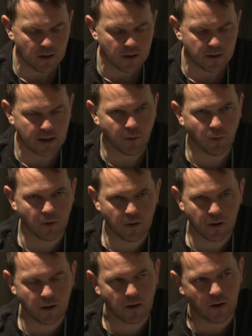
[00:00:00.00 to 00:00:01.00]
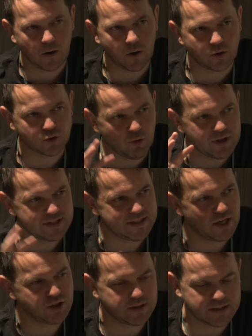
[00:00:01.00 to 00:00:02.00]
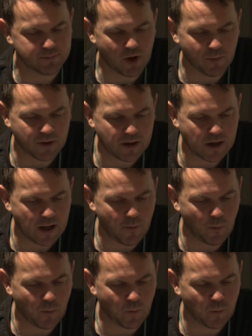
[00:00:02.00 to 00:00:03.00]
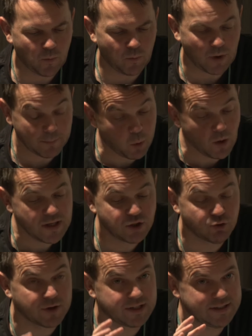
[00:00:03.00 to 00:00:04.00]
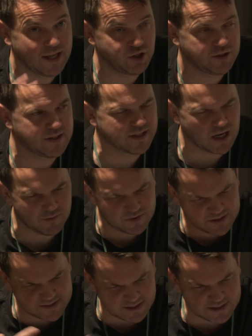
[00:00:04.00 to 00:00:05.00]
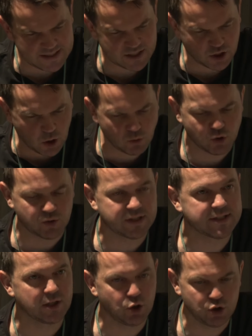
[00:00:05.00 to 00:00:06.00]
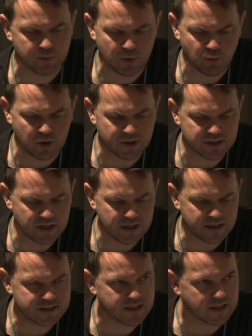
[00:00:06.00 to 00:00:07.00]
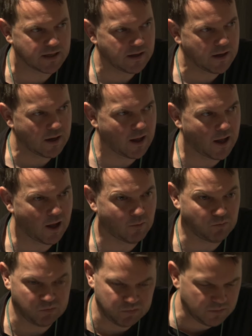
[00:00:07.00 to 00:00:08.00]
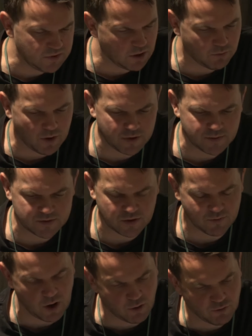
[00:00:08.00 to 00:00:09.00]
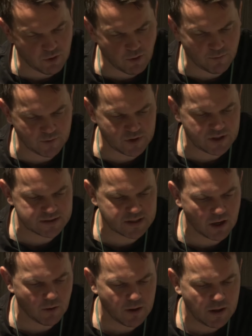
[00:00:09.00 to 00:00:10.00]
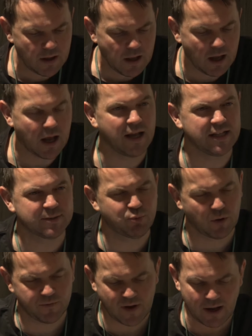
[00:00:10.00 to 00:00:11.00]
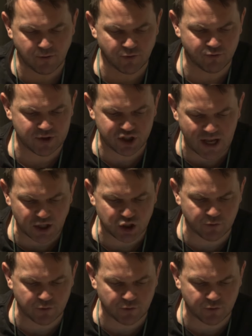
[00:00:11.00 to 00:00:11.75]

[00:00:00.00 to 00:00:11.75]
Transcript: Now, drawing attention to this moment, my point in drawing attention to this elite cultural disillusionment with modernity, roughly sort of 100, 150 years ago, its profound rejection